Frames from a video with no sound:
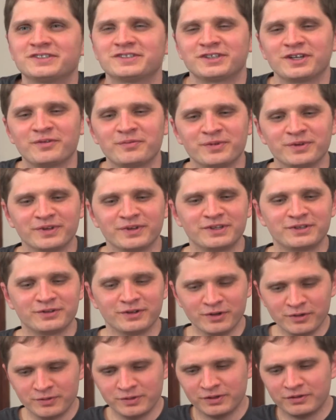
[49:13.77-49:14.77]
stumble
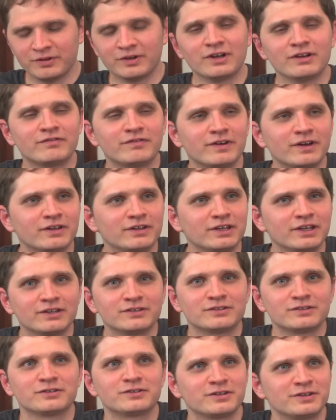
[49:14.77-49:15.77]
into, oh, look what I found, the
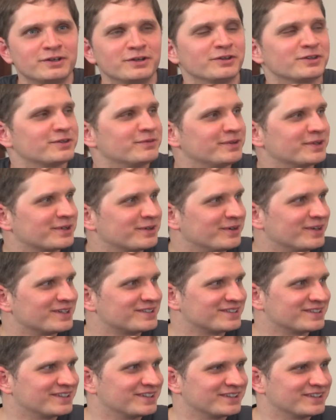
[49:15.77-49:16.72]
answer to the ultimate question.